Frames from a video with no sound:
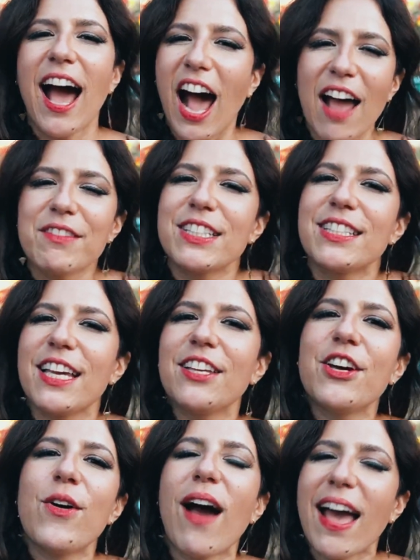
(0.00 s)
I have to say
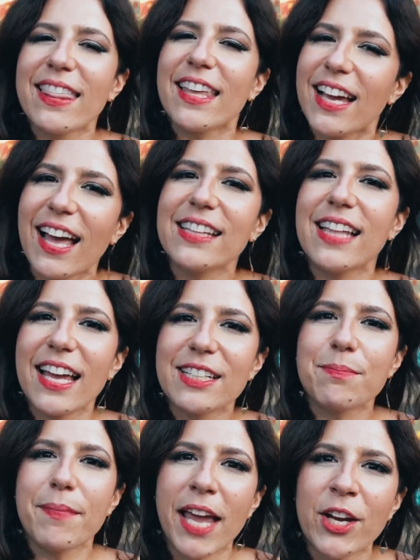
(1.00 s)
though, I think I like
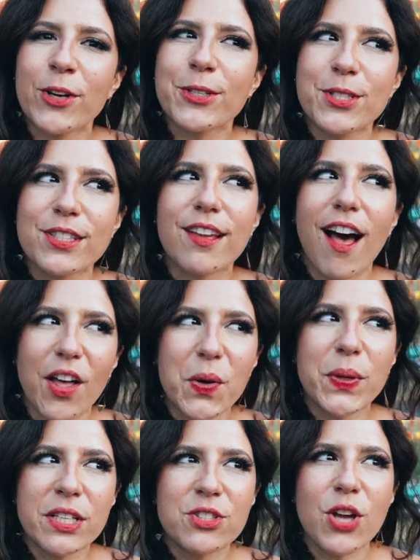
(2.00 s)
Mater's
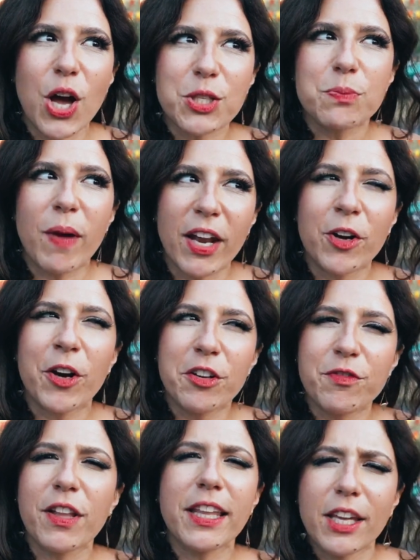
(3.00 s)
Halloween songs better. It
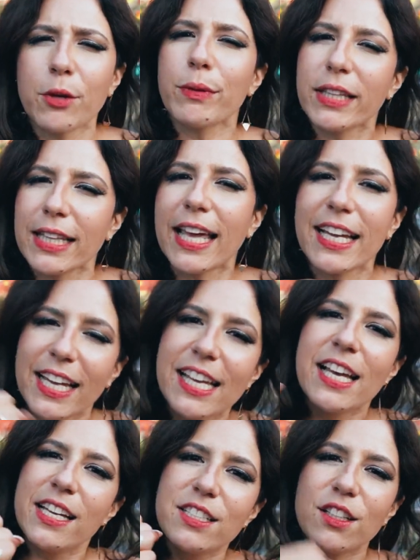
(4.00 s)
felt like he really like
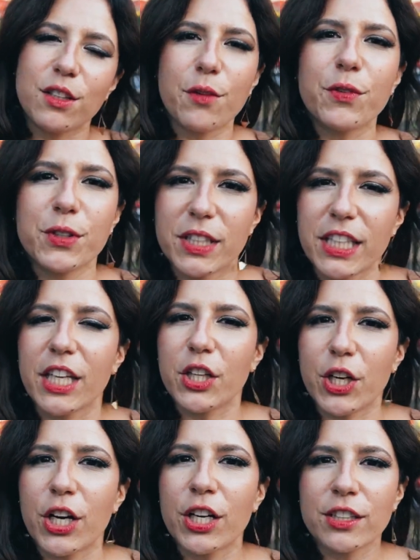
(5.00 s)
delivered the
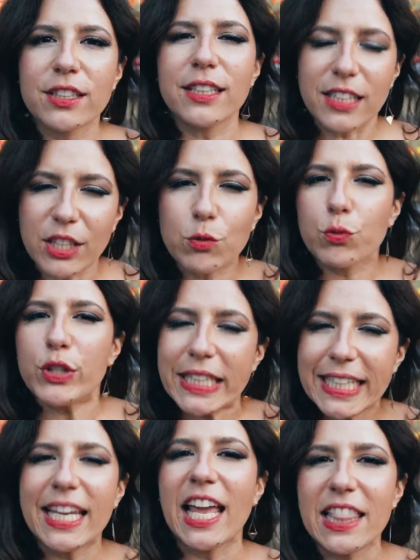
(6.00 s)
killer, like
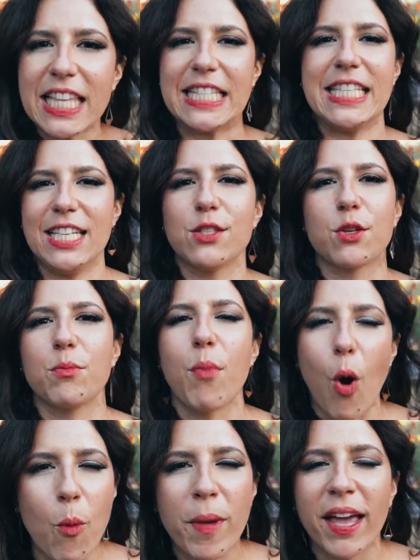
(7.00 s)
really in the season
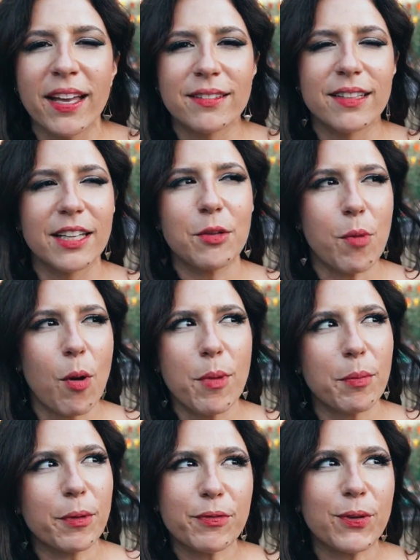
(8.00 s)
moment, in the
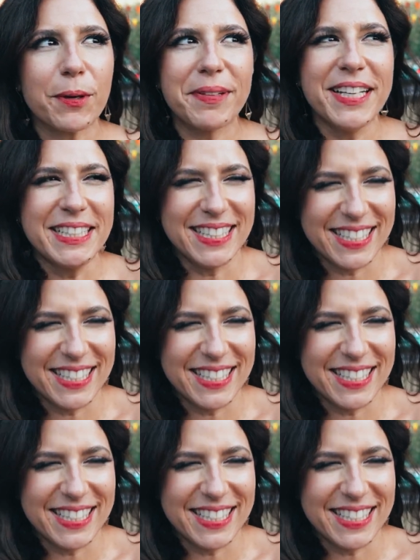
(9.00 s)
moment performance.